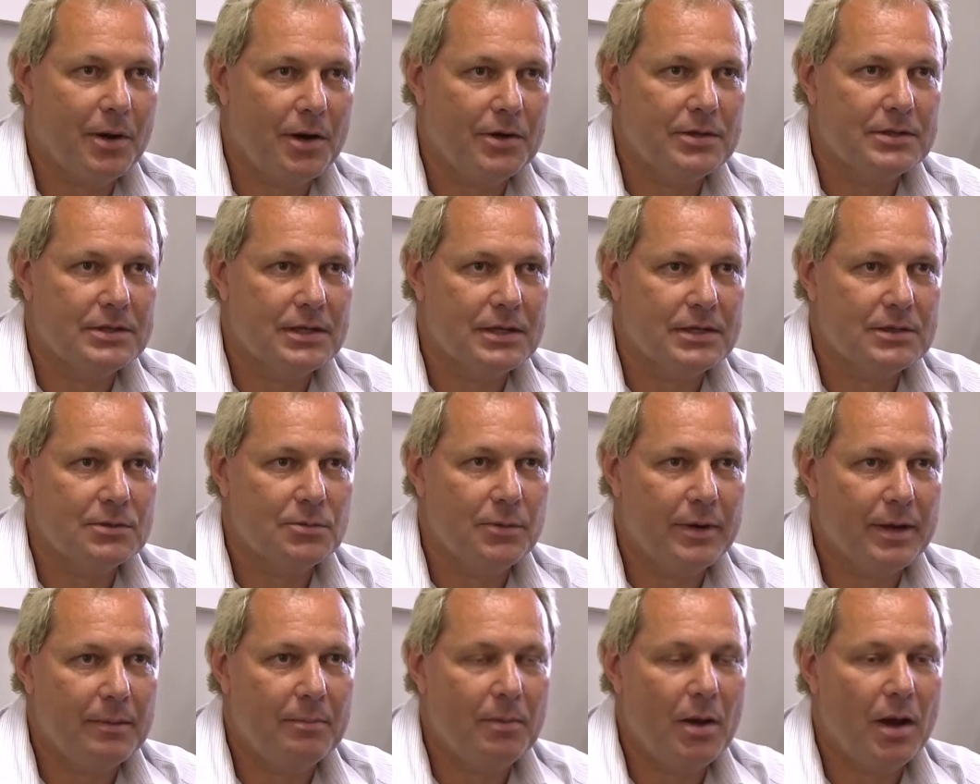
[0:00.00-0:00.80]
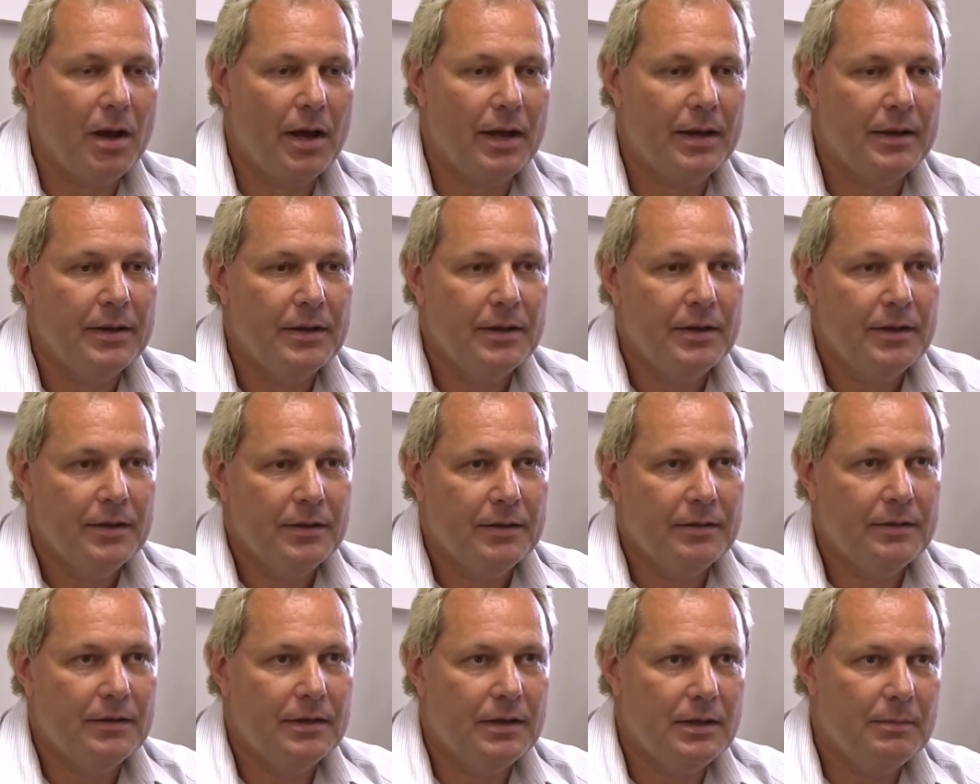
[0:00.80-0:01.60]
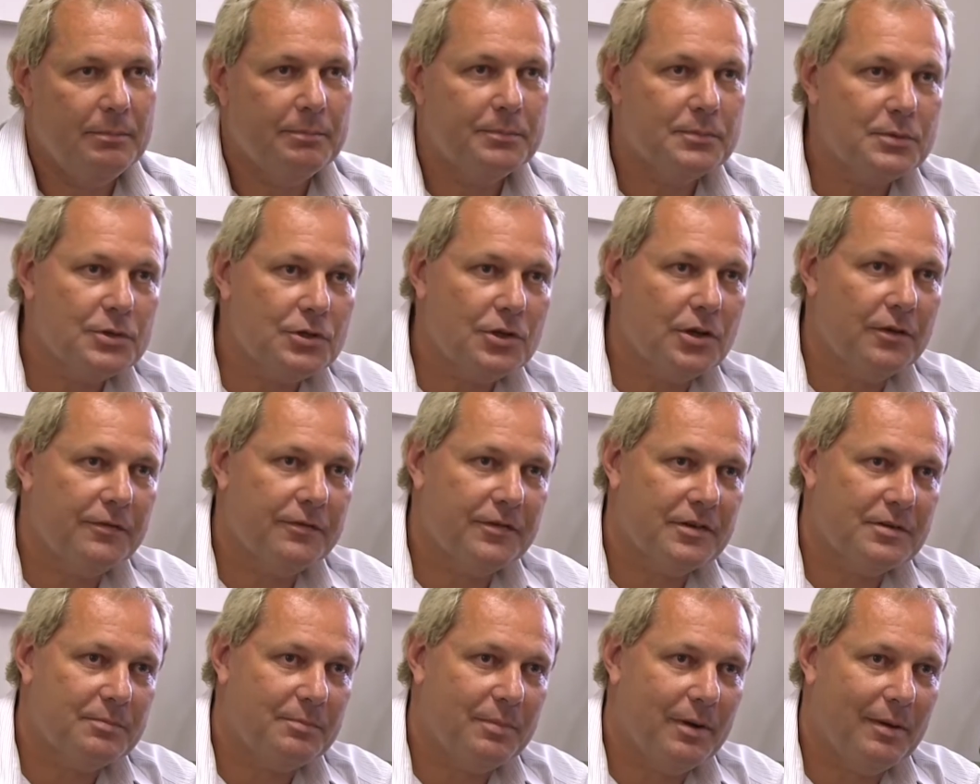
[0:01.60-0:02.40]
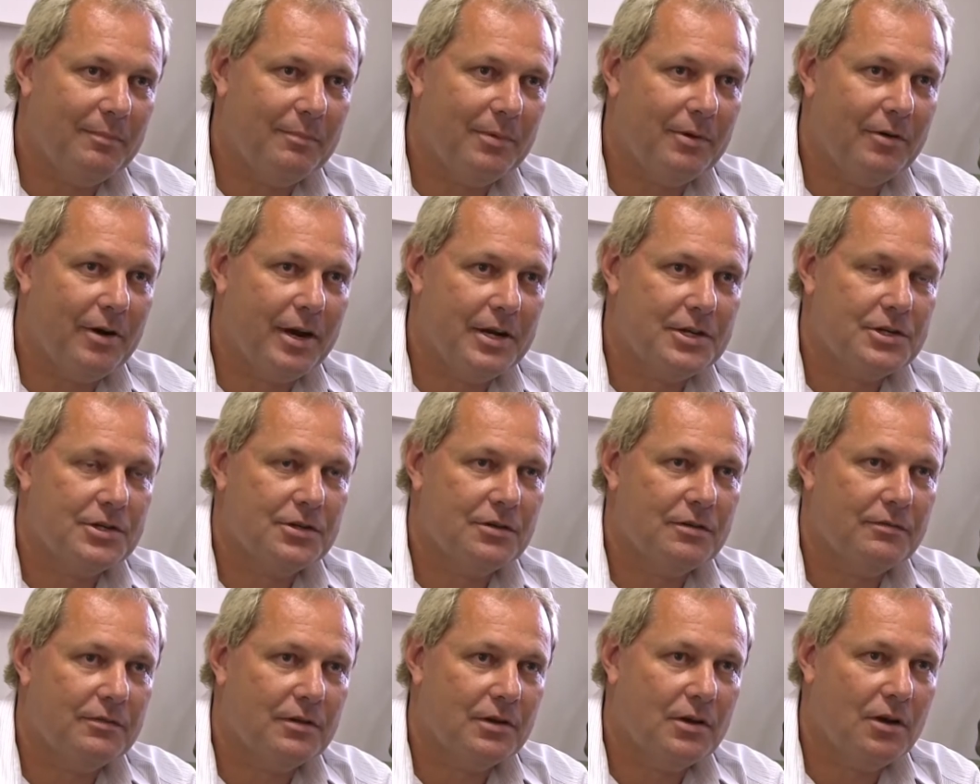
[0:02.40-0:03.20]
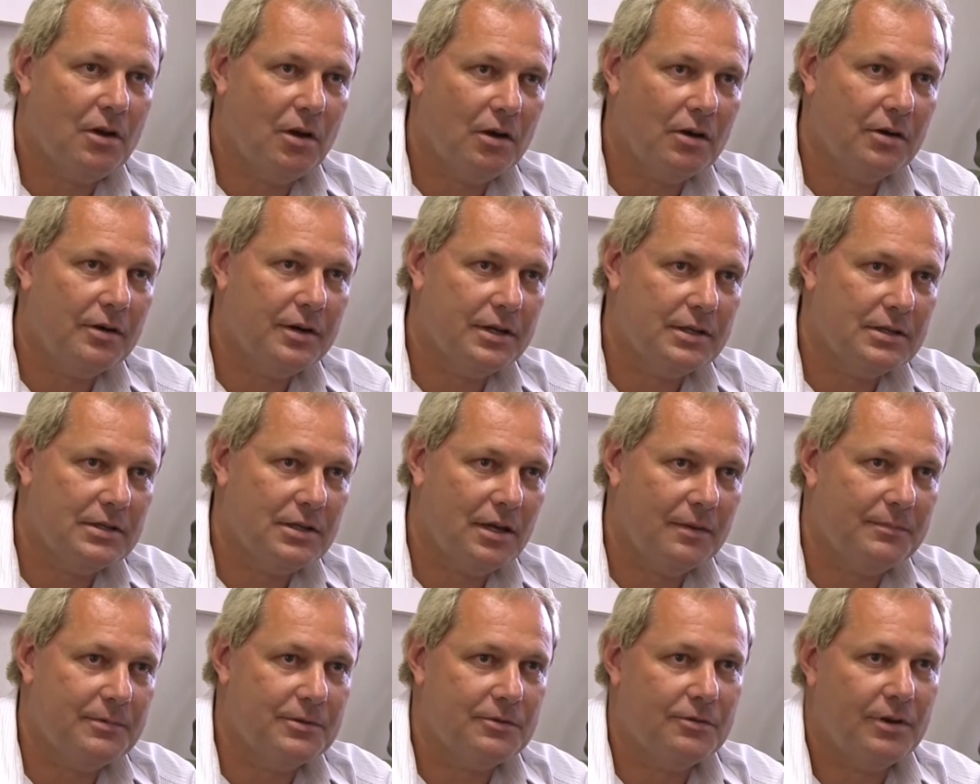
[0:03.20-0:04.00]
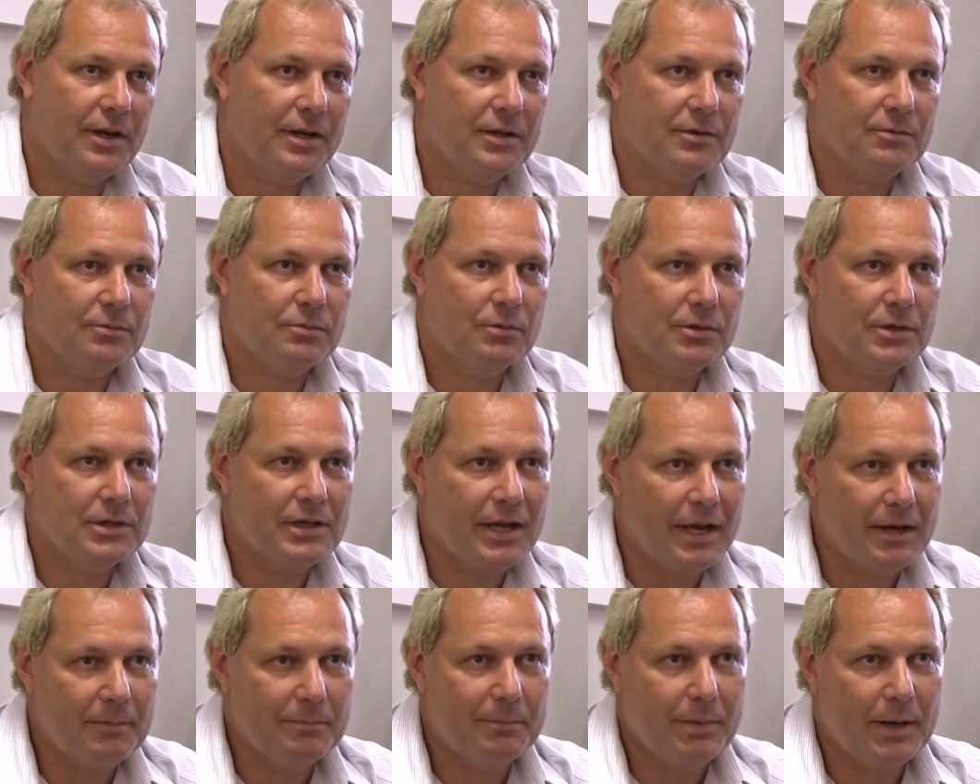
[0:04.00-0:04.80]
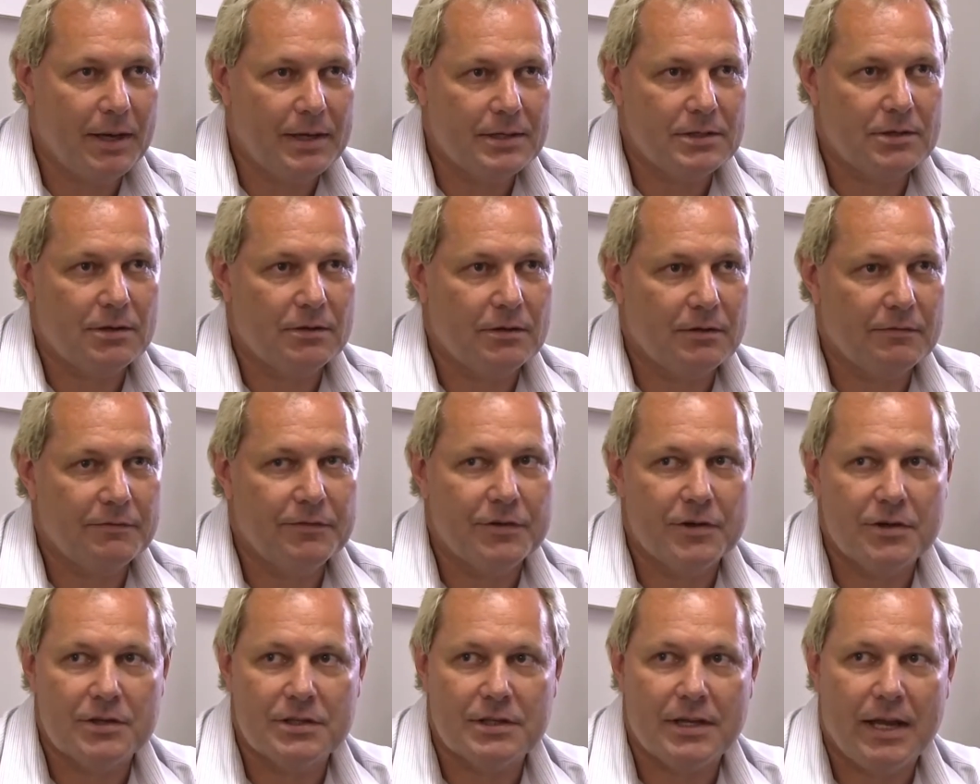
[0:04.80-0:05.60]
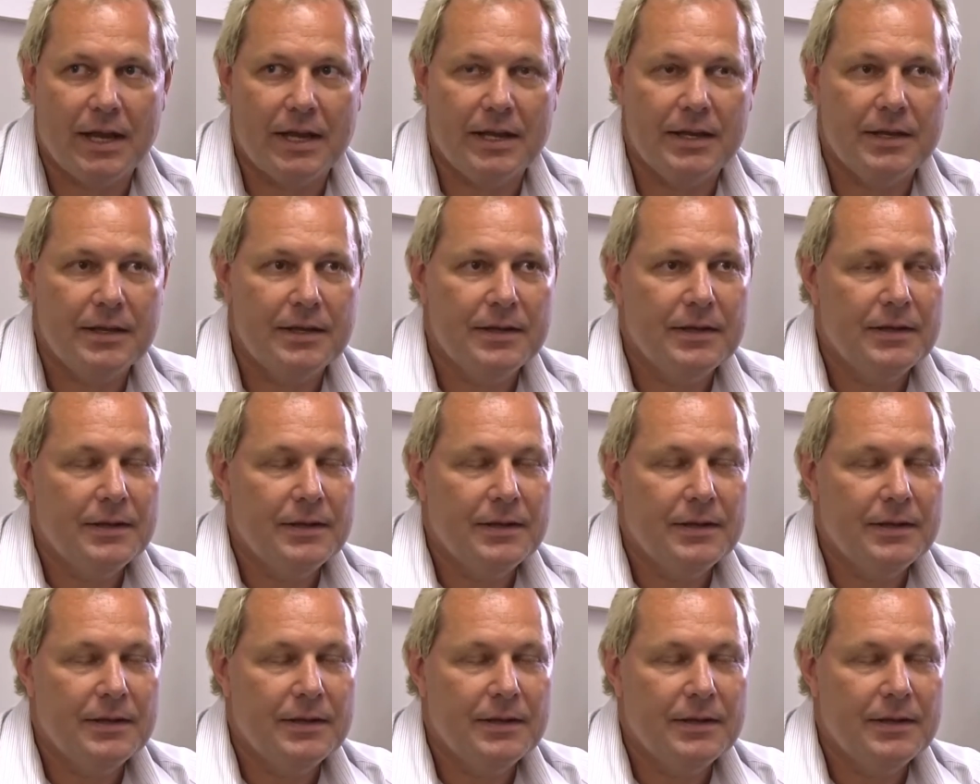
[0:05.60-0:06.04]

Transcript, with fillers: process whereby the surface preparation of the concrete substrate would take place on the first day,